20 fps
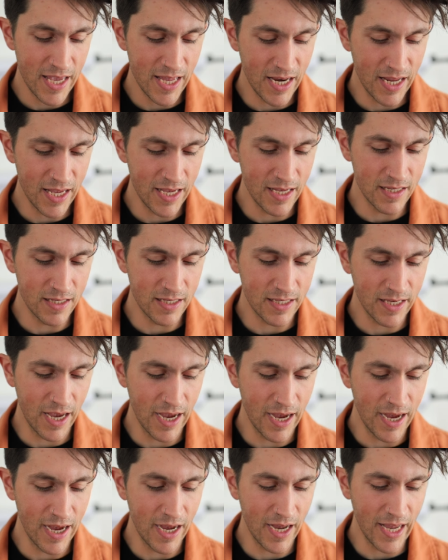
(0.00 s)
it is,
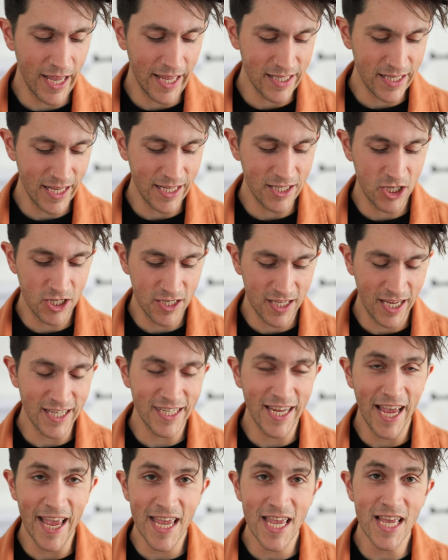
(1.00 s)
it's just like
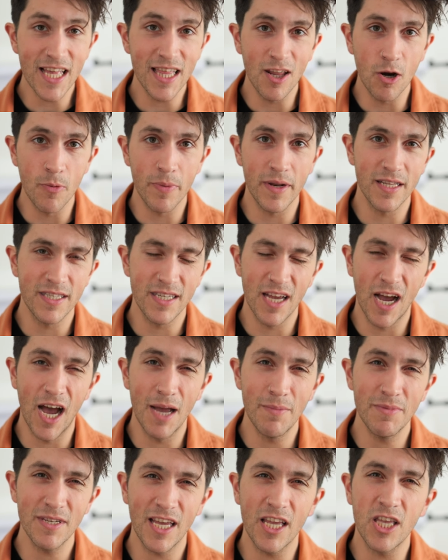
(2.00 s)
taking a little bit of
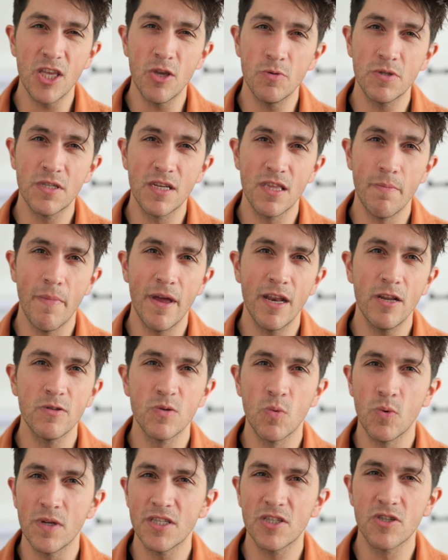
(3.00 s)
time to get used to the
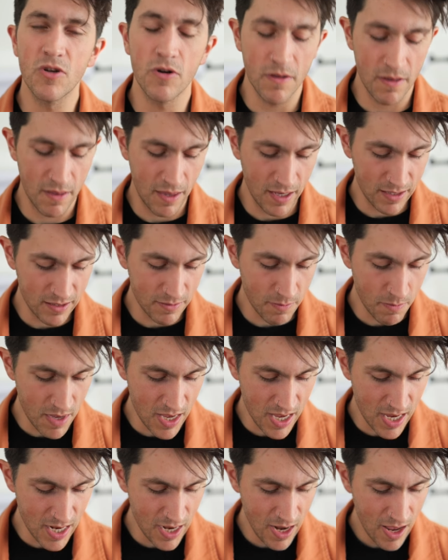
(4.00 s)
menus and what certain things
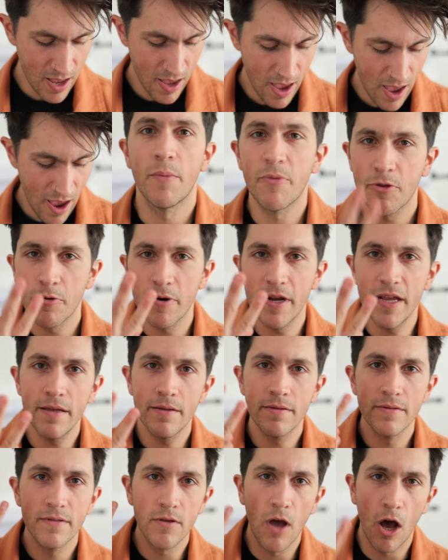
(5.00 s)
mean. Number
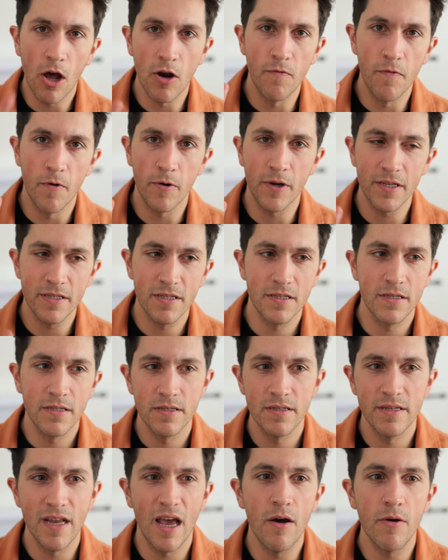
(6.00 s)
three, autofocus.
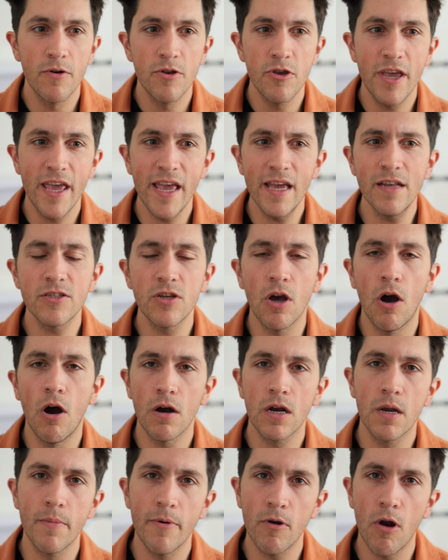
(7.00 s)
Now, you can't
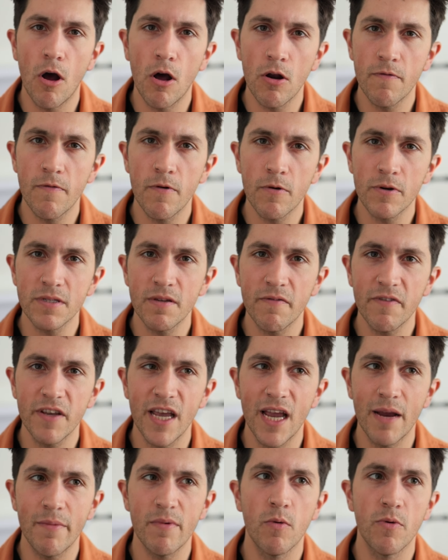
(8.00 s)
talk about autofocus of a
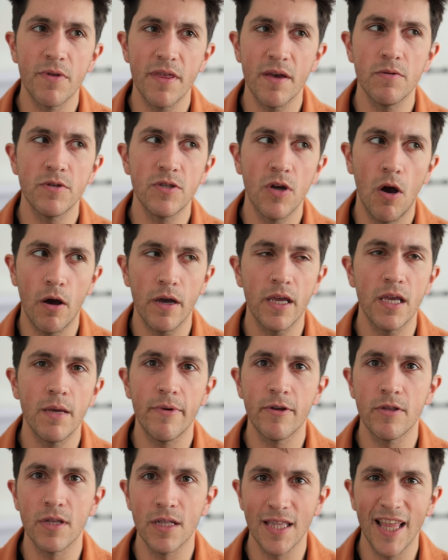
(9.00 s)
camera without talking
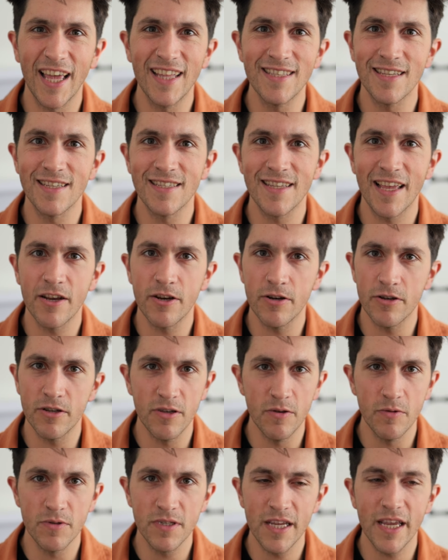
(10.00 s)
about the lenses that you're
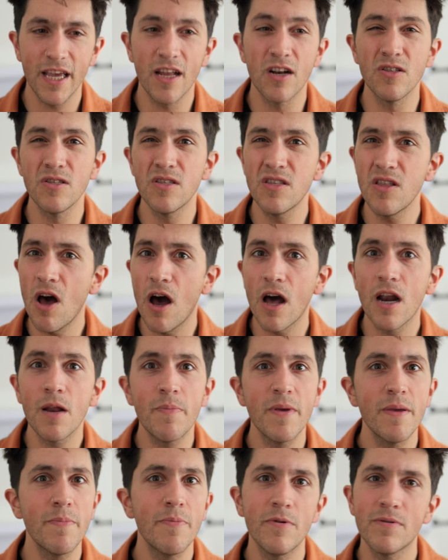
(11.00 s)
using. And a lot
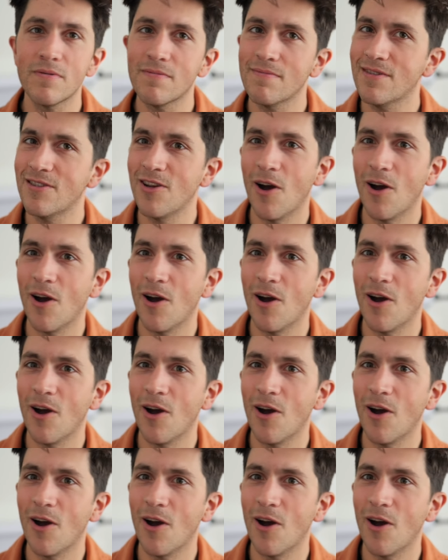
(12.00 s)
of people